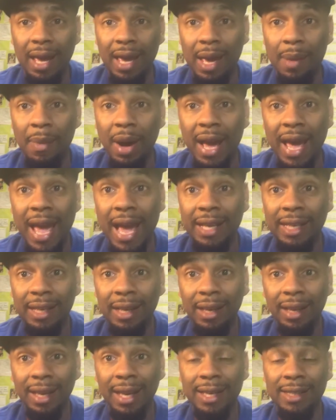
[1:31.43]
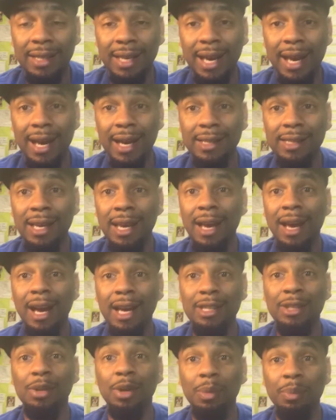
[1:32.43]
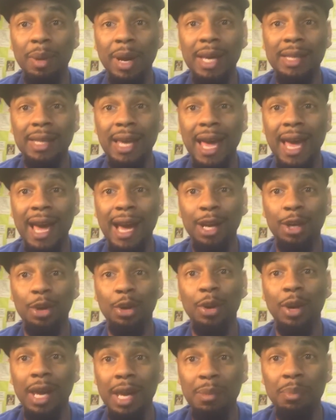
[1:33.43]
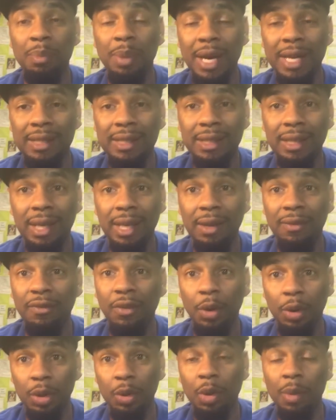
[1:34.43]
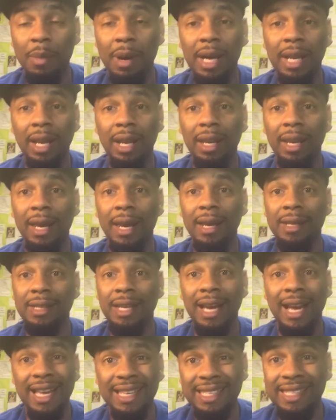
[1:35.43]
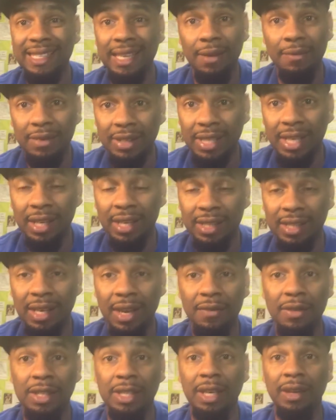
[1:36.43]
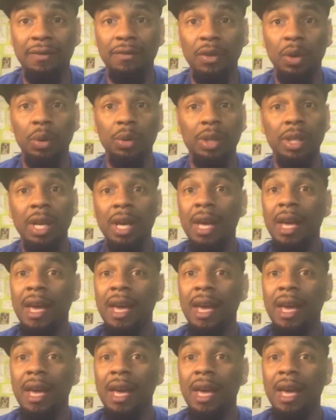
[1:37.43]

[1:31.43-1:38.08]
In my acting class, guys, I took best actor and best scene voted on by the class. I got 17 to 17 votes.